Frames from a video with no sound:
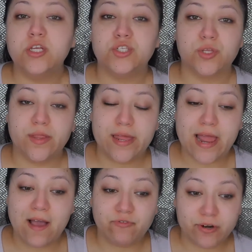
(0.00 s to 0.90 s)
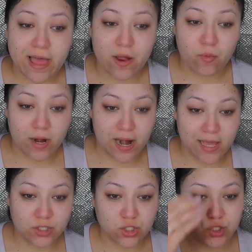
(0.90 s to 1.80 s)
So then after that, what I
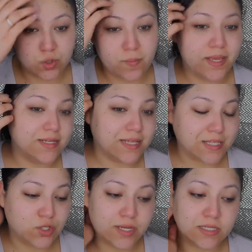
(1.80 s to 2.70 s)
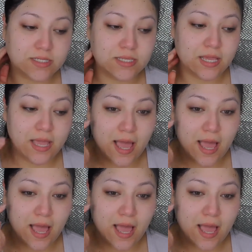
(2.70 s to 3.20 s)
like to do, because as you can see,